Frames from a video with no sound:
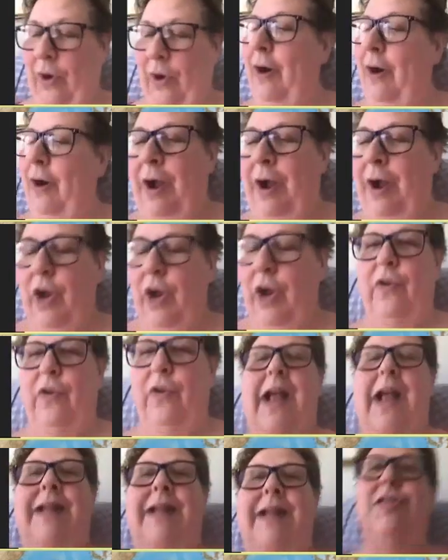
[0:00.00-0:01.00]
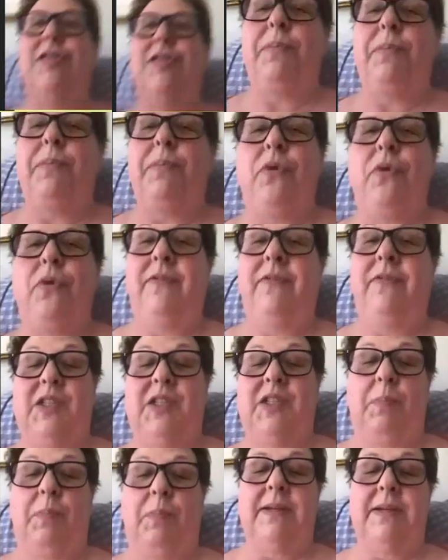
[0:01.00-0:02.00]
all over, and that's the beauty of this
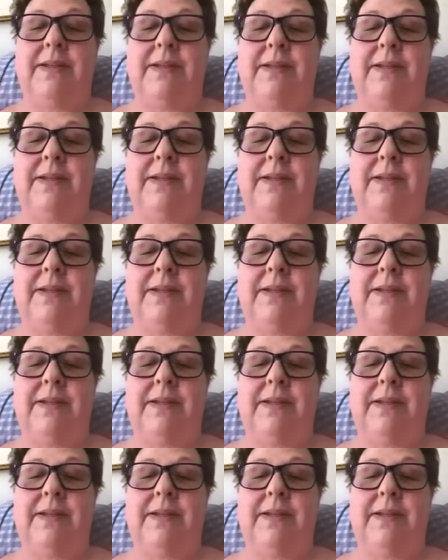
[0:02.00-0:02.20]
business,